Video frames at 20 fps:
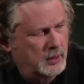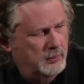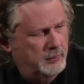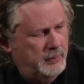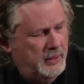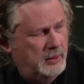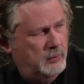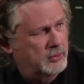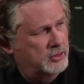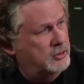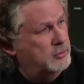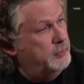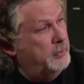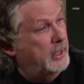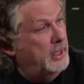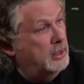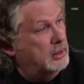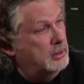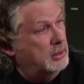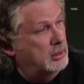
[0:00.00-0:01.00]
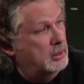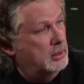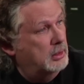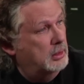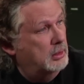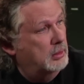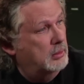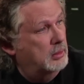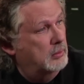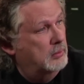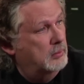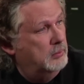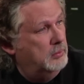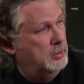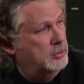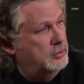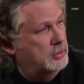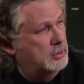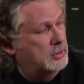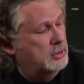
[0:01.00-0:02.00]
pay respect to the
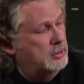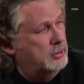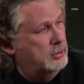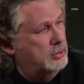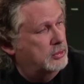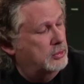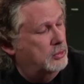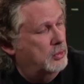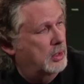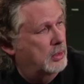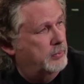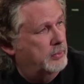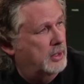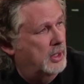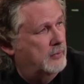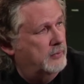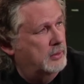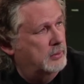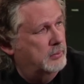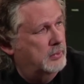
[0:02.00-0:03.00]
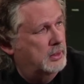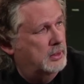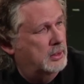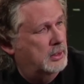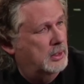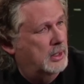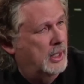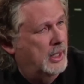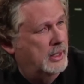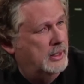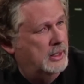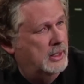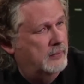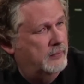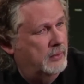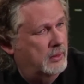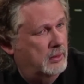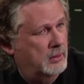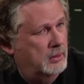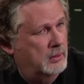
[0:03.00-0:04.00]
music that you grew up loving, but I
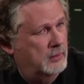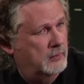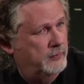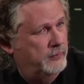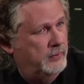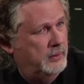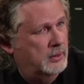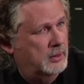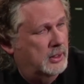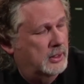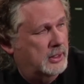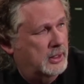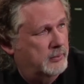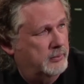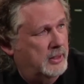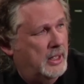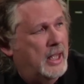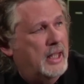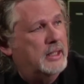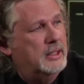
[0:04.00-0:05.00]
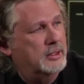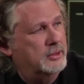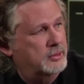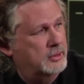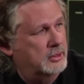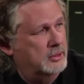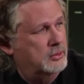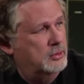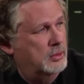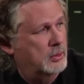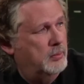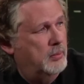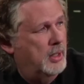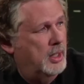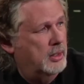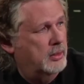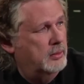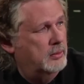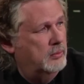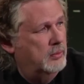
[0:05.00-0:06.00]
never feel like I'm not listening to a
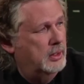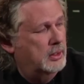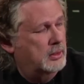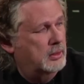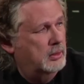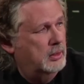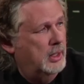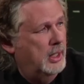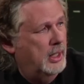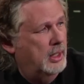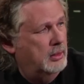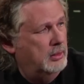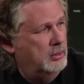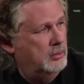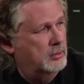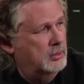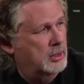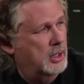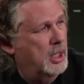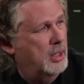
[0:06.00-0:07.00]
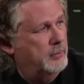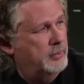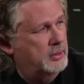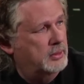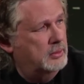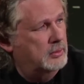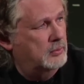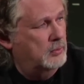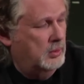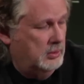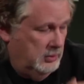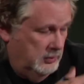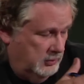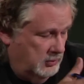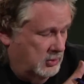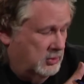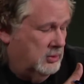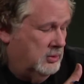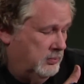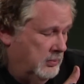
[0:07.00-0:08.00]
modern record. How do you accomplish? Well, you
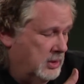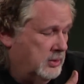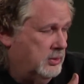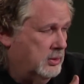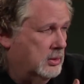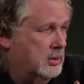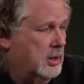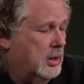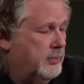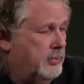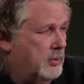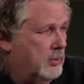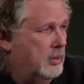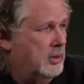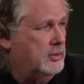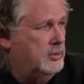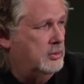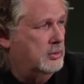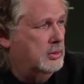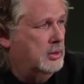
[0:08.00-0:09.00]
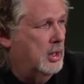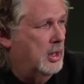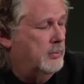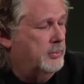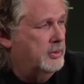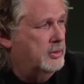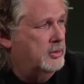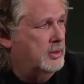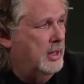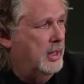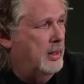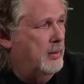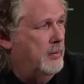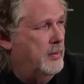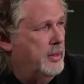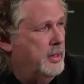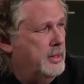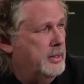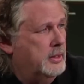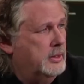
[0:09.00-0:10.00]
just mentioned a couple of ways you accomplish that.
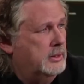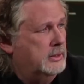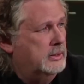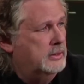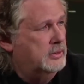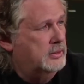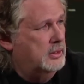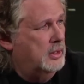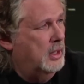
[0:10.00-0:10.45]
Is it